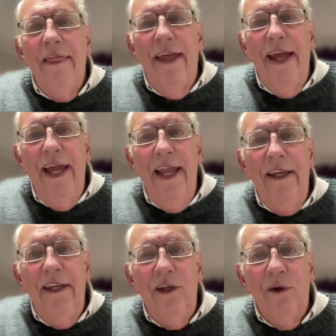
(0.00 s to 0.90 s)

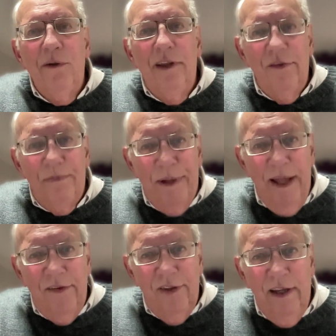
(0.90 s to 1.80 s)
then you're
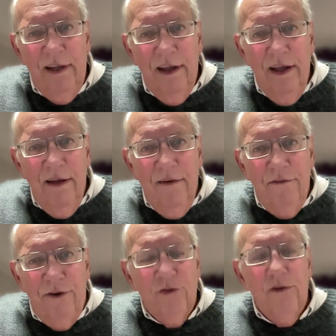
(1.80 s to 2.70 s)
displacing
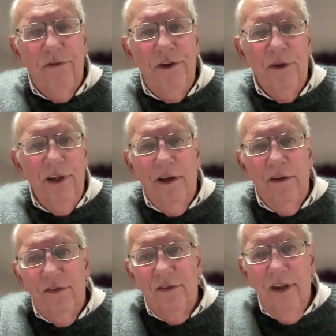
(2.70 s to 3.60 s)
fossil fuel
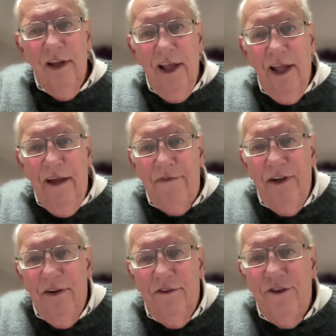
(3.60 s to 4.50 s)
use. If
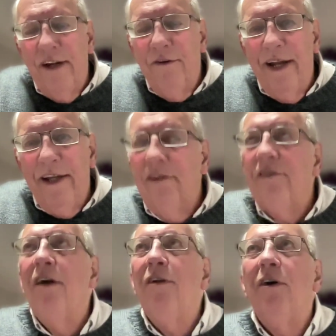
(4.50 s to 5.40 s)
you're generating
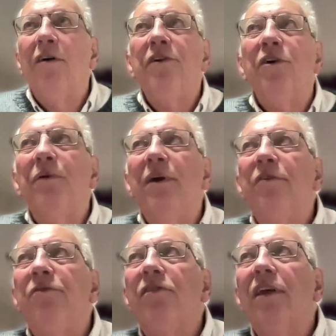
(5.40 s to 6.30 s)
solar off your
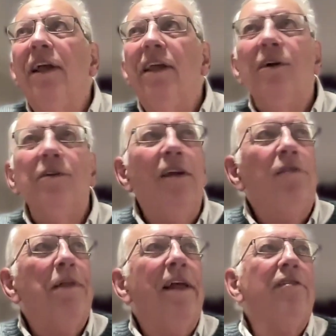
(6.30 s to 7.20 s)
roofs, you're
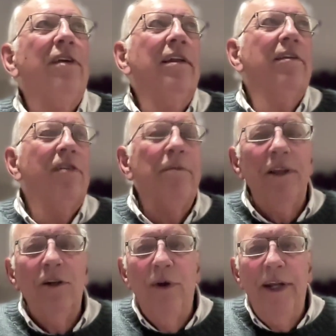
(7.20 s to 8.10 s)
displacing some of
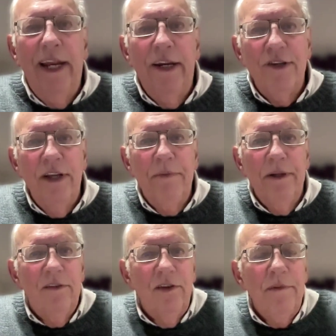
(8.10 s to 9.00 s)
the grid energy,
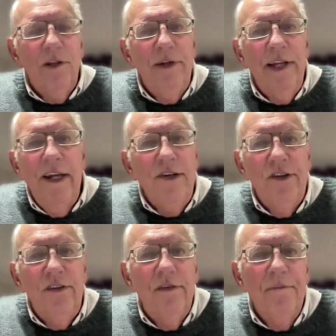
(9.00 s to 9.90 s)
but some of the grid energy
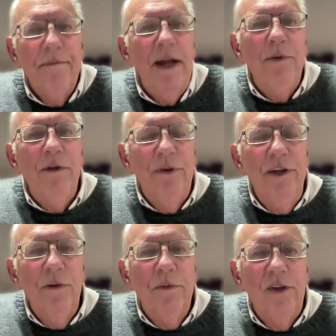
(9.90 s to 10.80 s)
is made with
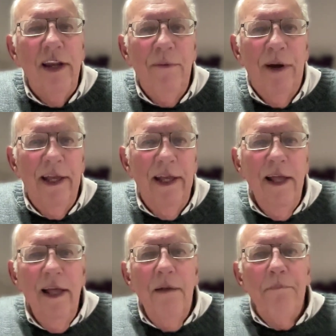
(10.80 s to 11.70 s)
renewables anyway.
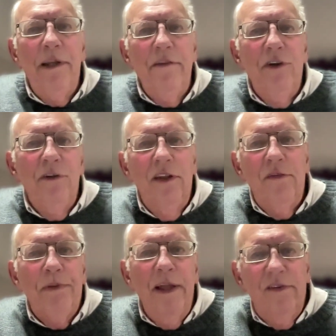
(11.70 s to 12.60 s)
But if you're
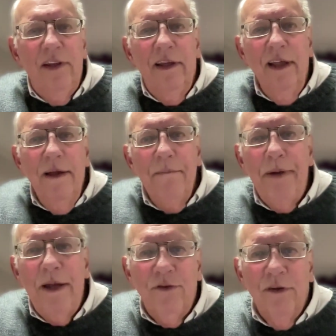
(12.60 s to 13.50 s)
displacing
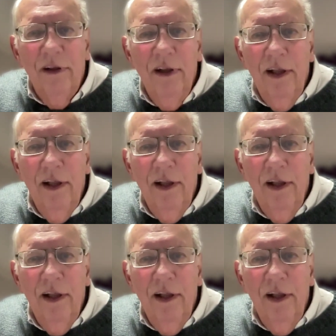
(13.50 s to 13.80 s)
petrol